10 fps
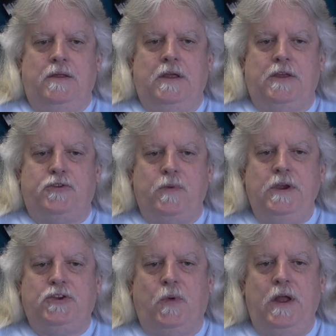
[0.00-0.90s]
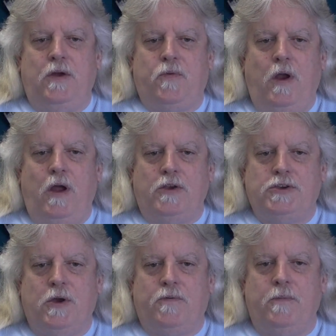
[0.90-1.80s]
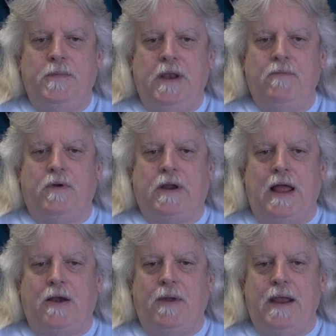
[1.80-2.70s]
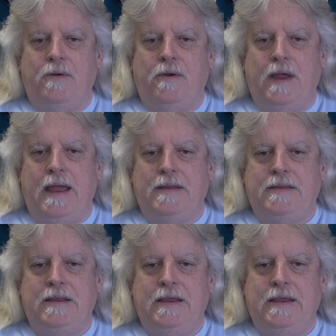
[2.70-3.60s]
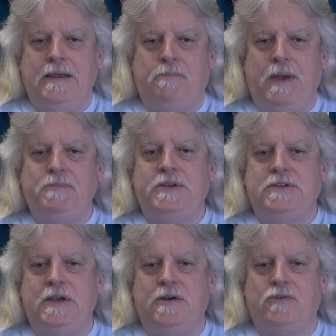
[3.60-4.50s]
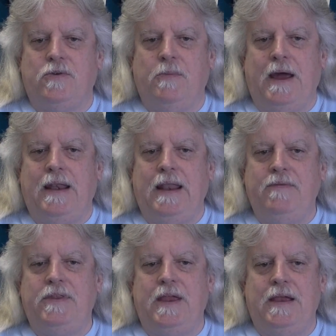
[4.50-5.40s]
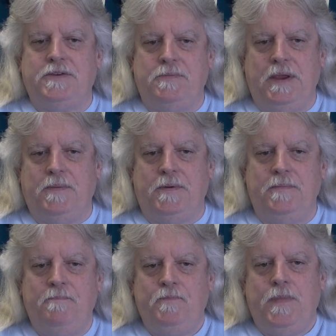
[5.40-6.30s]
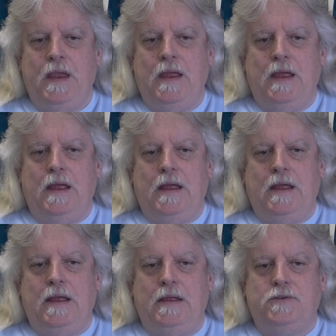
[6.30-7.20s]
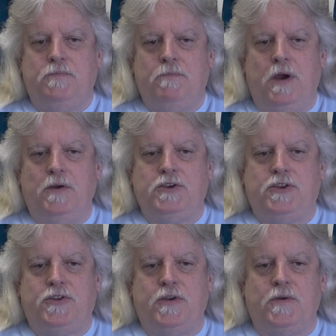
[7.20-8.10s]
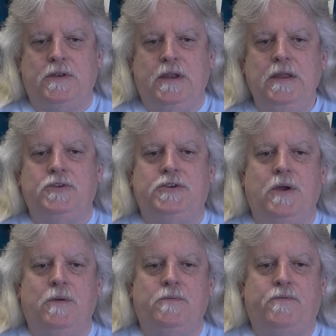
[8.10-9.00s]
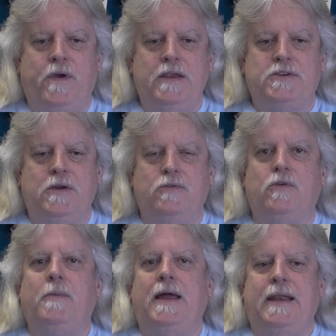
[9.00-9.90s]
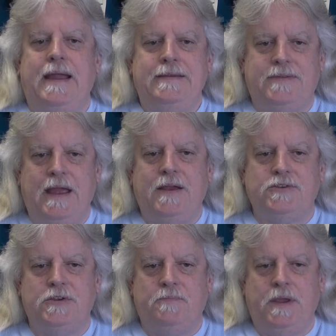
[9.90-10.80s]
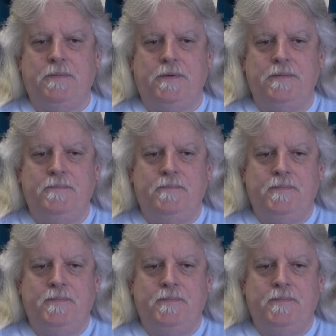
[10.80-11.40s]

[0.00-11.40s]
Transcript: The 312 Raw show from Denver, Colorado at the Pepsi Center drew about 11,000 people. March 13th show in Fresno drew about 9,000 people.